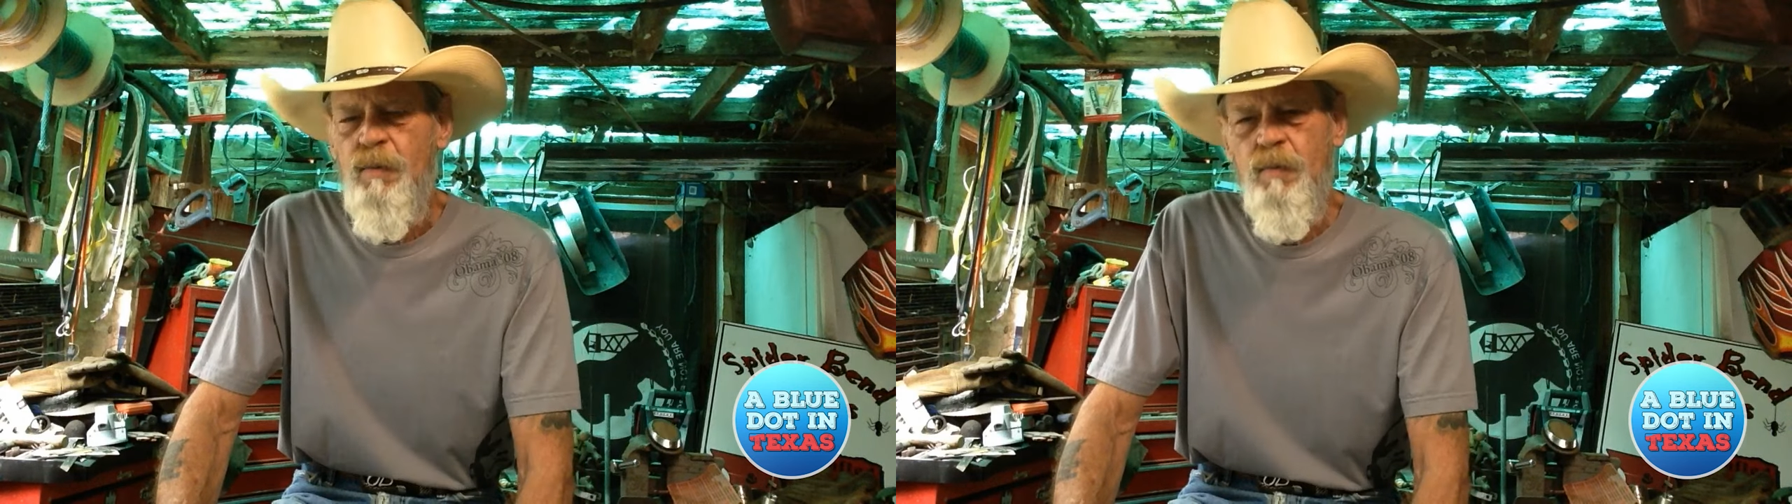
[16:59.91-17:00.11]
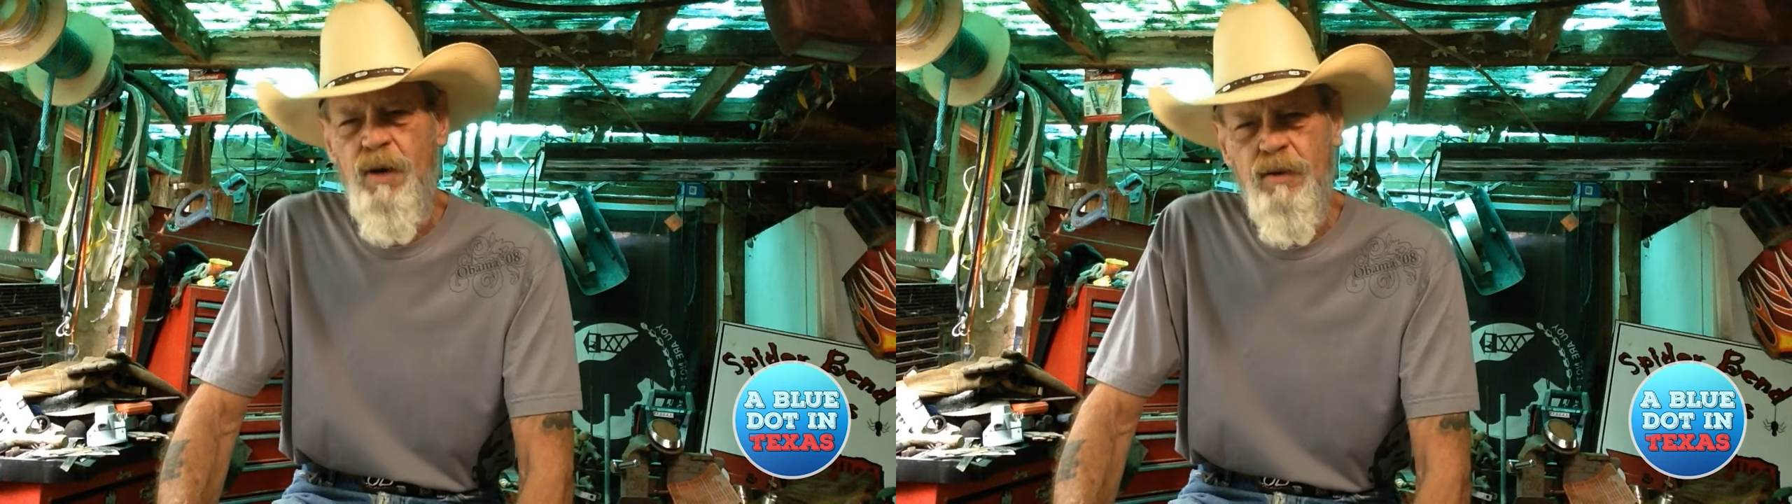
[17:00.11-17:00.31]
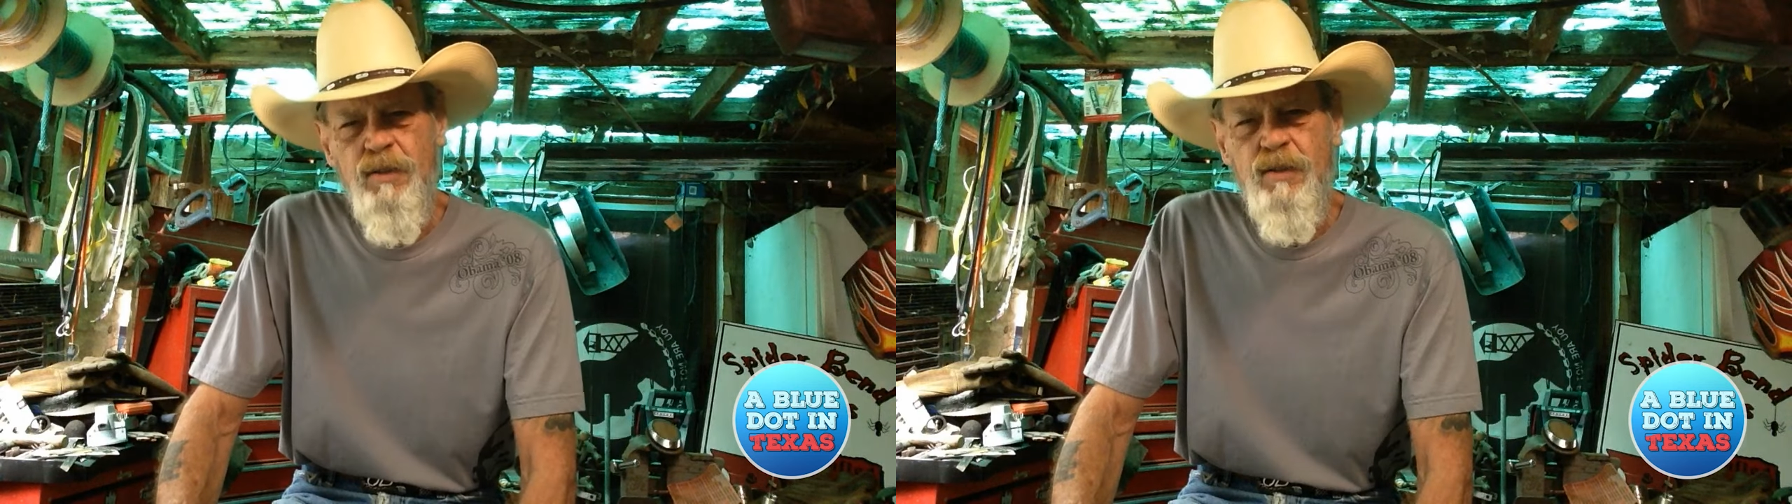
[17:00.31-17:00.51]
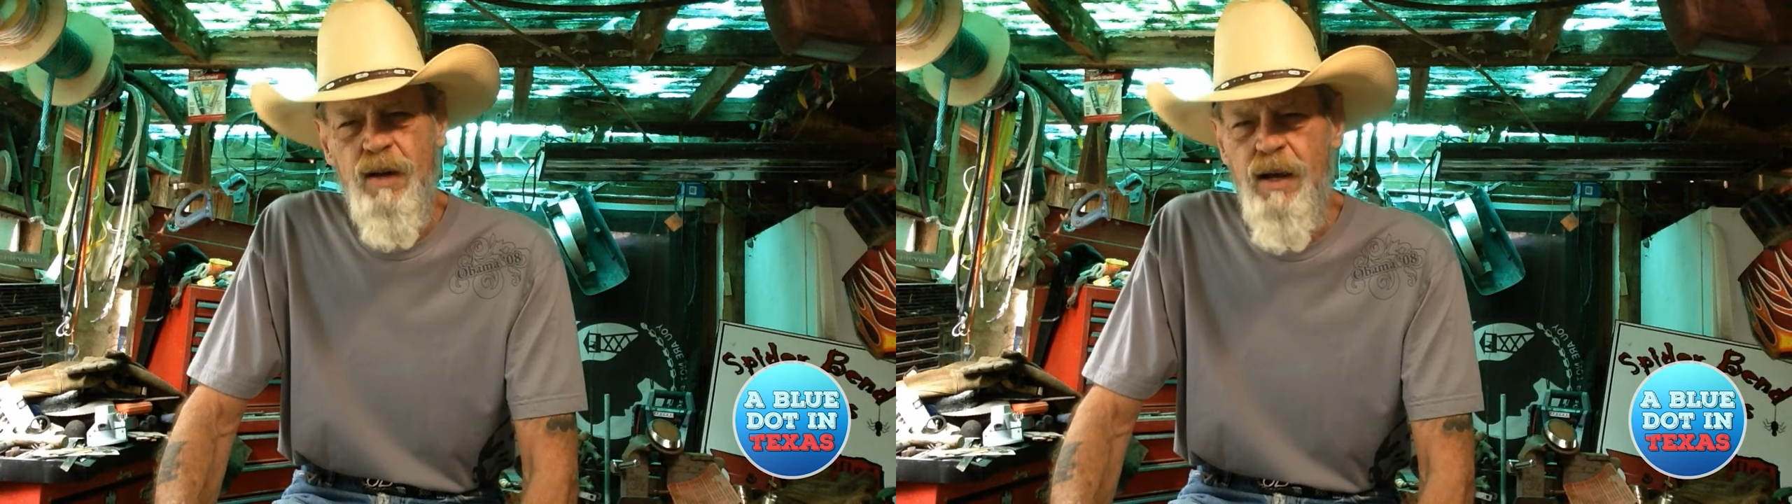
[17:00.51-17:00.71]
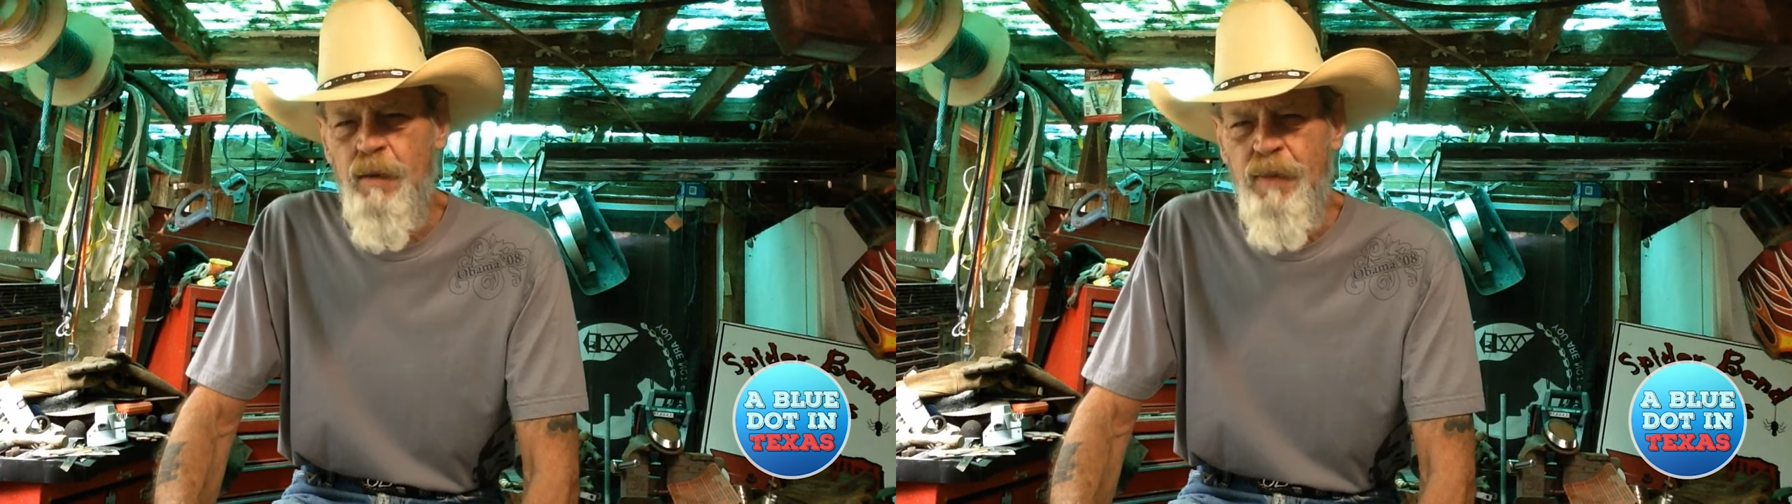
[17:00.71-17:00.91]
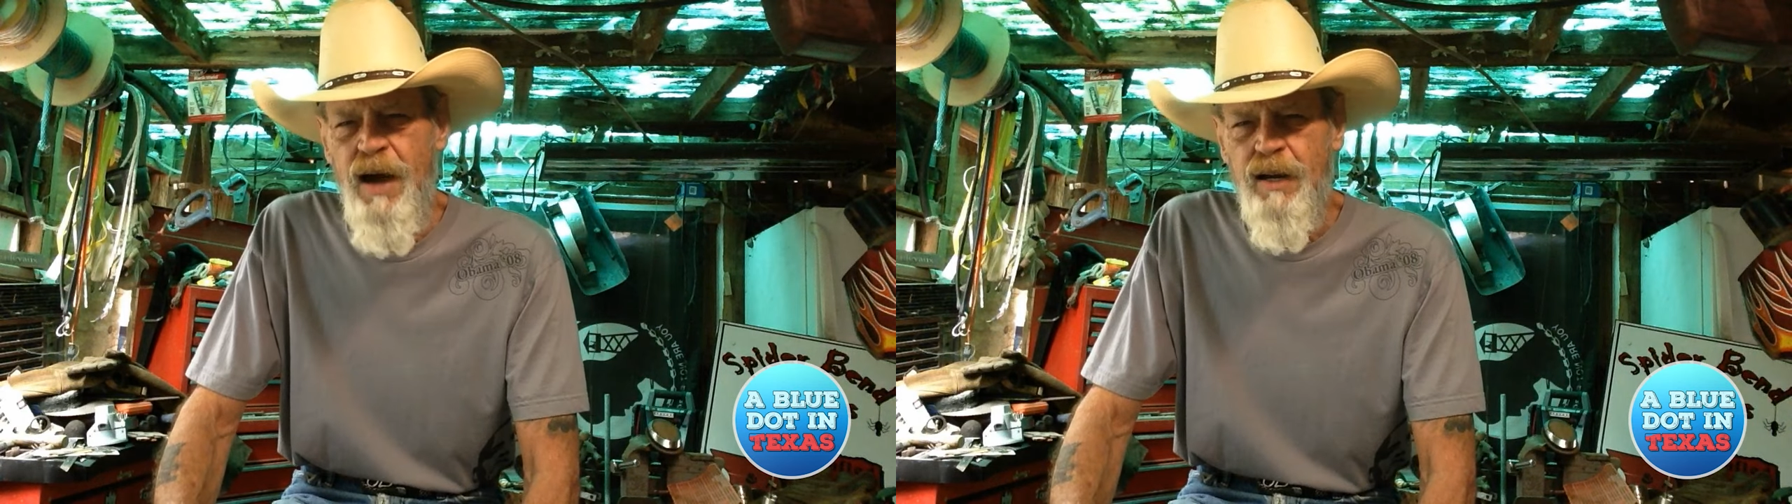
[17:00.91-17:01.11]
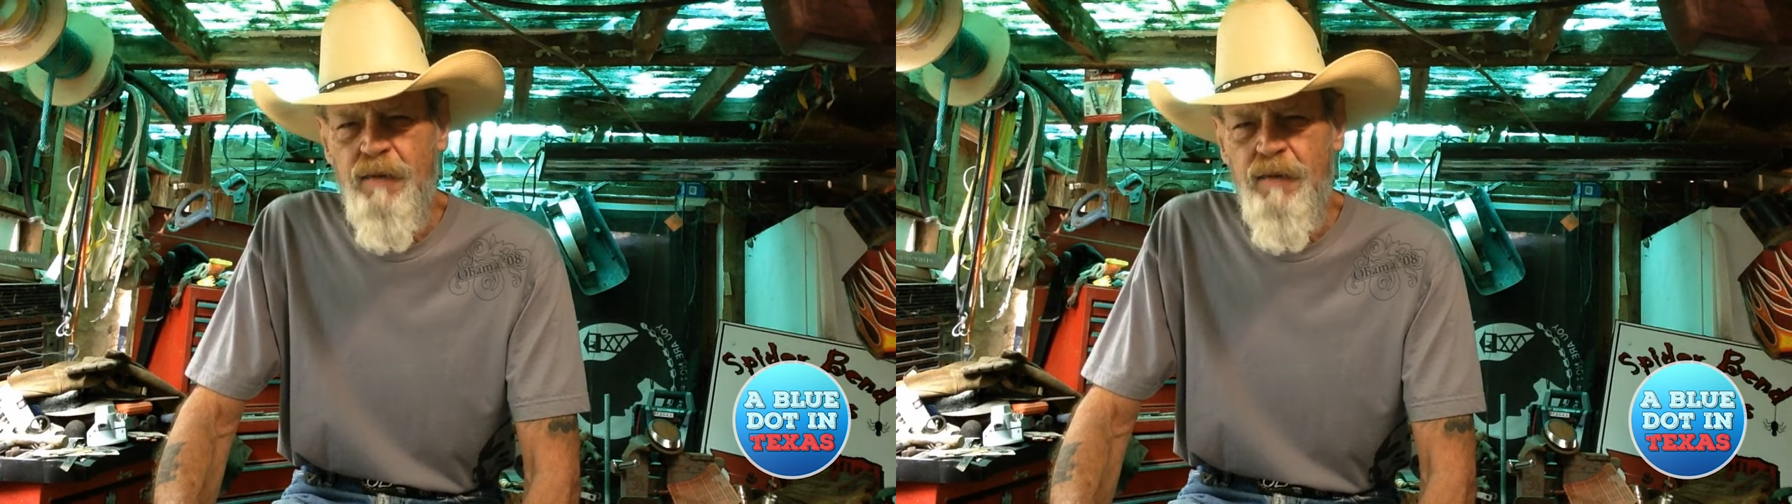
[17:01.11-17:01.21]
because it's going to impact